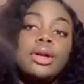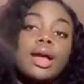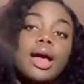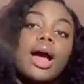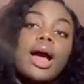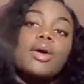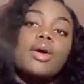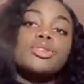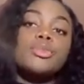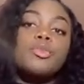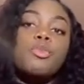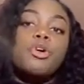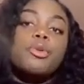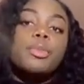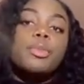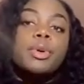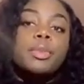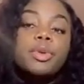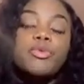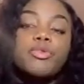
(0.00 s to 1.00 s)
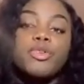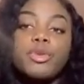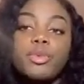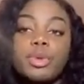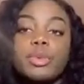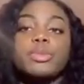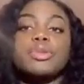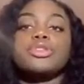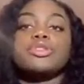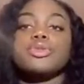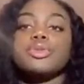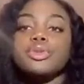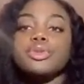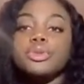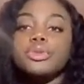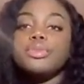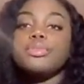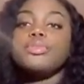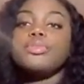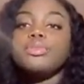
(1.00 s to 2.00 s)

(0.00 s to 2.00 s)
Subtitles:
I was a board member for women's group.